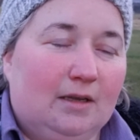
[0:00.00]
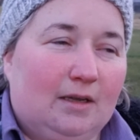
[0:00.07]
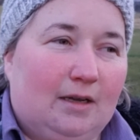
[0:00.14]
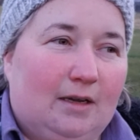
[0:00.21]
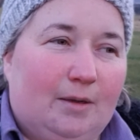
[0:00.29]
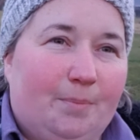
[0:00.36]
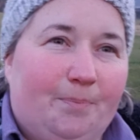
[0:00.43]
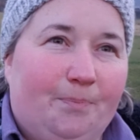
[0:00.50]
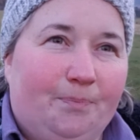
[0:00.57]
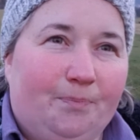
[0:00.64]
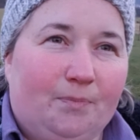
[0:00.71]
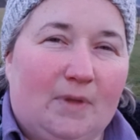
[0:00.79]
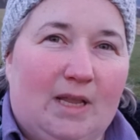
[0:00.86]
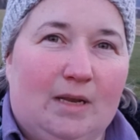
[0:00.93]

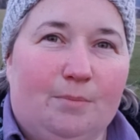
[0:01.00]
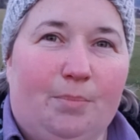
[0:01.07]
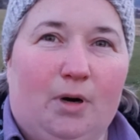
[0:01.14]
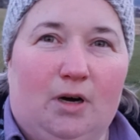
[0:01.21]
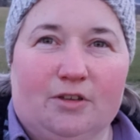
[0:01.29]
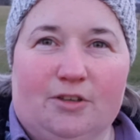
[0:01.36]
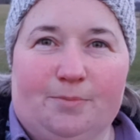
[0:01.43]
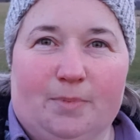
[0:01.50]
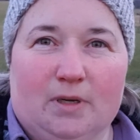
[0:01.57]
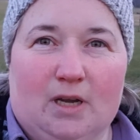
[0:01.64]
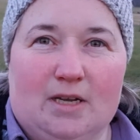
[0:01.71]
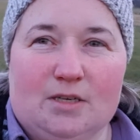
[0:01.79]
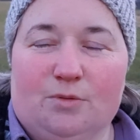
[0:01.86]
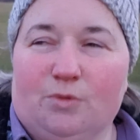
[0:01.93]
in pots, but
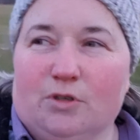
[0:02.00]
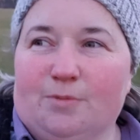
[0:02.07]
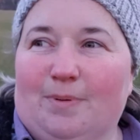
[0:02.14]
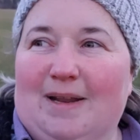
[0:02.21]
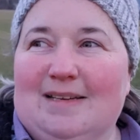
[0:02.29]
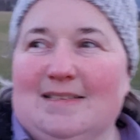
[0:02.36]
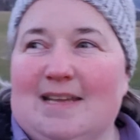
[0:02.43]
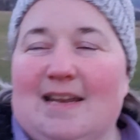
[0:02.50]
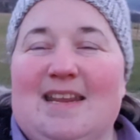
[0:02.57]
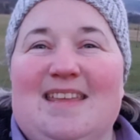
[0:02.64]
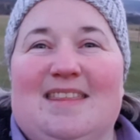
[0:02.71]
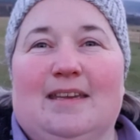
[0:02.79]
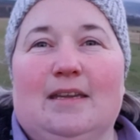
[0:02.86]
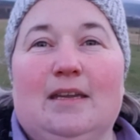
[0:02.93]
I don't want to plant
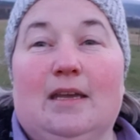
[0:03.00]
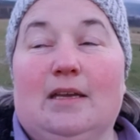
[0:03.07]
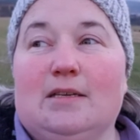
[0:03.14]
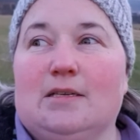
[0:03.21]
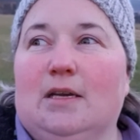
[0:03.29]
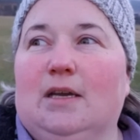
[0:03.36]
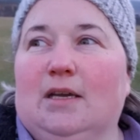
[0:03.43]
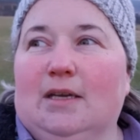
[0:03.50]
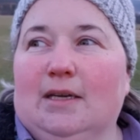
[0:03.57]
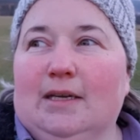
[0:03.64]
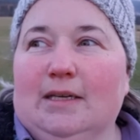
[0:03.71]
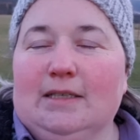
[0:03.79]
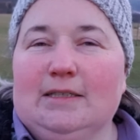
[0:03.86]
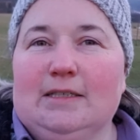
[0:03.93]
anything yet
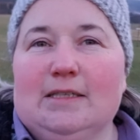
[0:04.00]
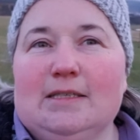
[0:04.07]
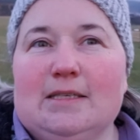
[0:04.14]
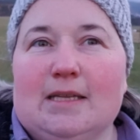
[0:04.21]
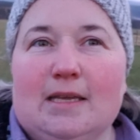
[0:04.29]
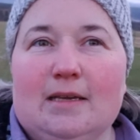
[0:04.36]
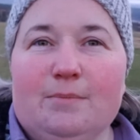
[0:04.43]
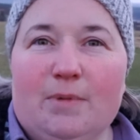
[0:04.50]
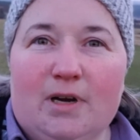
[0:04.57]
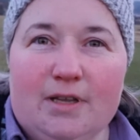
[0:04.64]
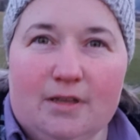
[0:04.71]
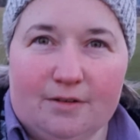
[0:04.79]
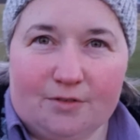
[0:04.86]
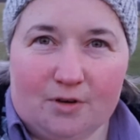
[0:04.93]
because I think
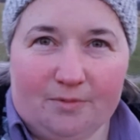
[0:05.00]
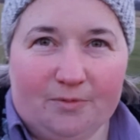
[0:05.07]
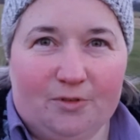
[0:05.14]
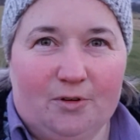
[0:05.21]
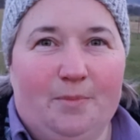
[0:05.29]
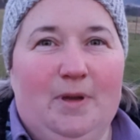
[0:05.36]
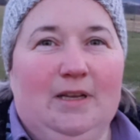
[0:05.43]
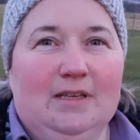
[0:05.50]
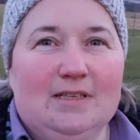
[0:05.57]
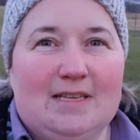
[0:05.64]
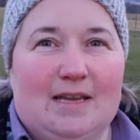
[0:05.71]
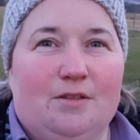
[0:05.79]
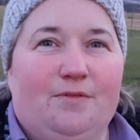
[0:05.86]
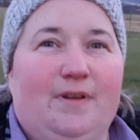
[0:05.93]
mine that have come from
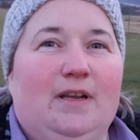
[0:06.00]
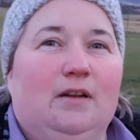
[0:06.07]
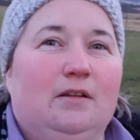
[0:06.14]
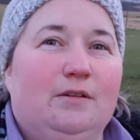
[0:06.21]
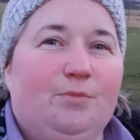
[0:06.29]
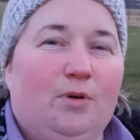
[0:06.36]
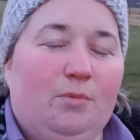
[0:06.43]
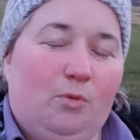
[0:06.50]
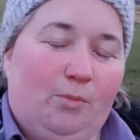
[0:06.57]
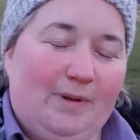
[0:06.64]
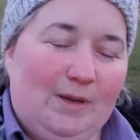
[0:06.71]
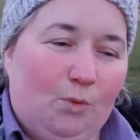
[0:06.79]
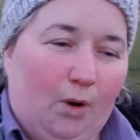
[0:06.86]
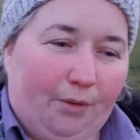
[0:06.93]
south of England
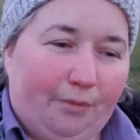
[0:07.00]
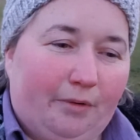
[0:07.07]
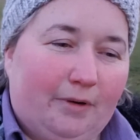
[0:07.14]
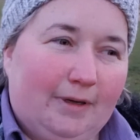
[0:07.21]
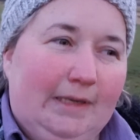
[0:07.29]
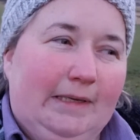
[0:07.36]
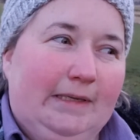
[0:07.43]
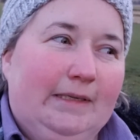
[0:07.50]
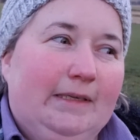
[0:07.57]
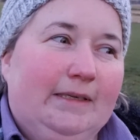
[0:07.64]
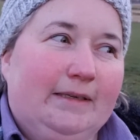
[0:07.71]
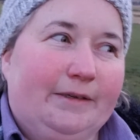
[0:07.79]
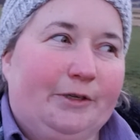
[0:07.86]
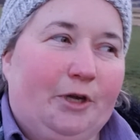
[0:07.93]
probably won't
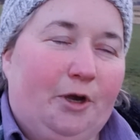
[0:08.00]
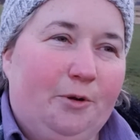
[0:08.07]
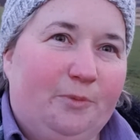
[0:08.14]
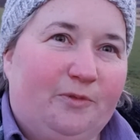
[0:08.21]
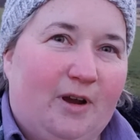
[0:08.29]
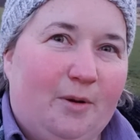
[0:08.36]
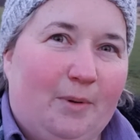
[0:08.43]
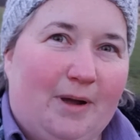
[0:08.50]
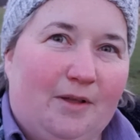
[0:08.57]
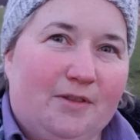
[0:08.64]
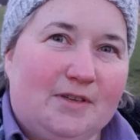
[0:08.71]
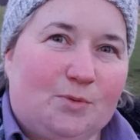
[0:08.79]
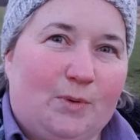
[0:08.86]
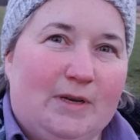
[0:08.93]
cope very well
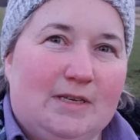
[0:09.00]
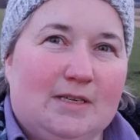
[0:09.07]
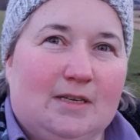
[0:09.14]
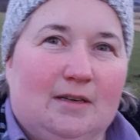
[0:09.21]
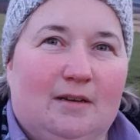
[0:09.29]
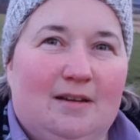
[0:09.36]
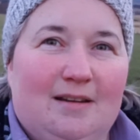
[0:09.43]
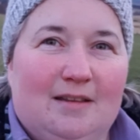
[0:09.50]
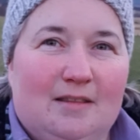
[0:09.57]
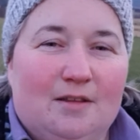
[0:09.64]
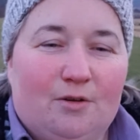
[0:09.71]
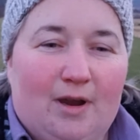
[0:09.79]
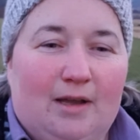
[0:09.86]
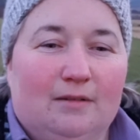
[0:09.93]
this winter in
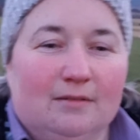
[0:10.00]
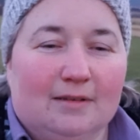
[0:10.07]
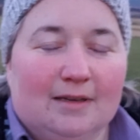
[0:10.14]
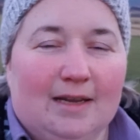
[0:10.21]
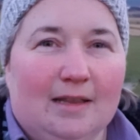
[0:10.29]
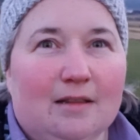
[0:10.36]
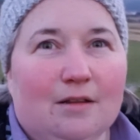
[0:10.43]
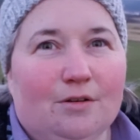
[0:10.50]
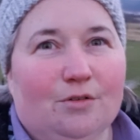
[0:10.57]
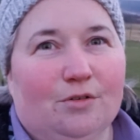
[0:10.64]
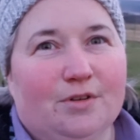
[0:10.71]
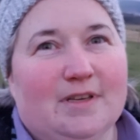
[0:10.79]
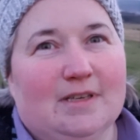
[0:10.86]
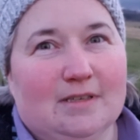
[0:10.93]
the ground in the
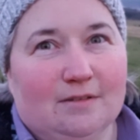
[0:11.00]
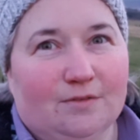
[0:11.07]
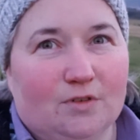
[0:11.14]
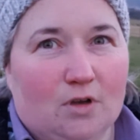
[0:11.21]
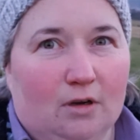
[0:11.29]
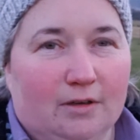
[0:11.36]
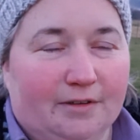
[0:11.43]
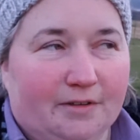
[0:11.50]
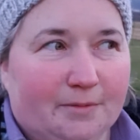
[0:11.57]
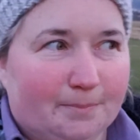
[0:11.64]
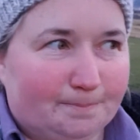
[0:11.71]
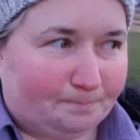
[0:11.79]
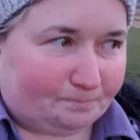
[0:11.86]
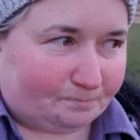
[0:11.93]
northeast of Scotland,
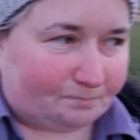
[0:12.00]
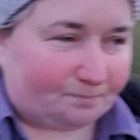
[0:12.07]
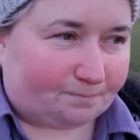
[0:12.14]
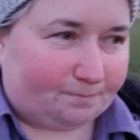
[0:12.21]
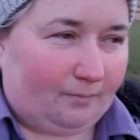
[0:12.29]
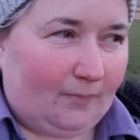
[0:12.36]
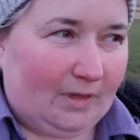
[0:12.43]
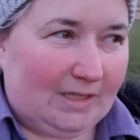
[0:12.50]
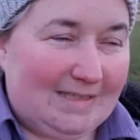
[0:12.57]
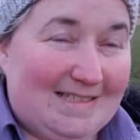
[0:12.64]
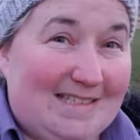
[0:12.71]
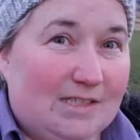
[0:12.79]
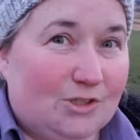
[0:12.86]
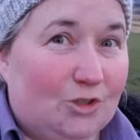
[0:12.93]

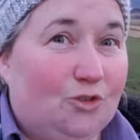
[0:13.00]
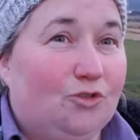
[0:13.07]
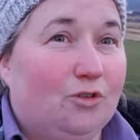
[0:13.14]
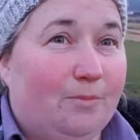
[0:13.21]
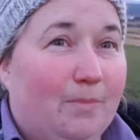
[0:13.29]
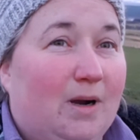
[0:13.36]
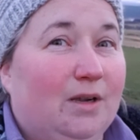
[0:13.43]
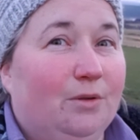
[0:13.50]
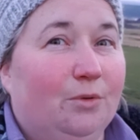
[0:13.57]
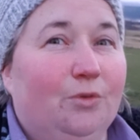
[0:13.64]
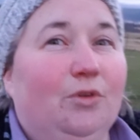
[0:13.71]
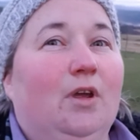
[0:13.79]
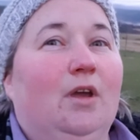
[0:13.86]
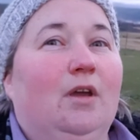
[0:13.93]
600
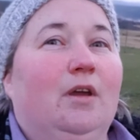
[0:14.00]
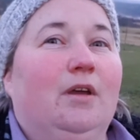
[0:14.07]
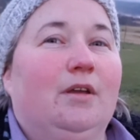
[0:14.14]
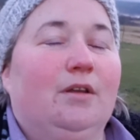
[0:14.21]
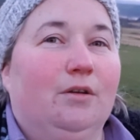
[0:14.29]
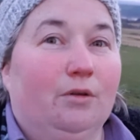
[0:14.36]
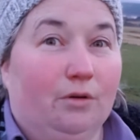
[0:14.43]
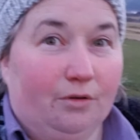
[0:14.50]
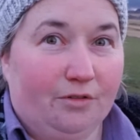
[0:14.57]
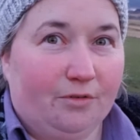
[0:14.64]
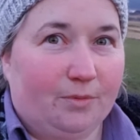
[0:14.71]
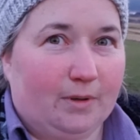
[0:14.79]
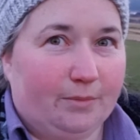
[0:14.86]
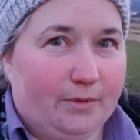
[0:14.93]
miles north
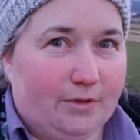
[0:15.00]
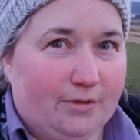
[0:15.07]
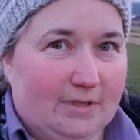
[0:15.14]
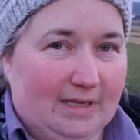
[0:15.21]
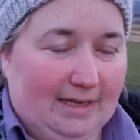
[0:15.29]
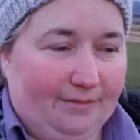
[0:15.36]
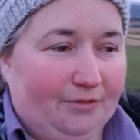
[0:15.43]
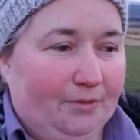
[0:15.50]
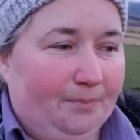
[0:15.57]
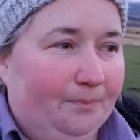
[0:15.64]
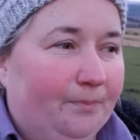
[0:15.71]
of where we used to live.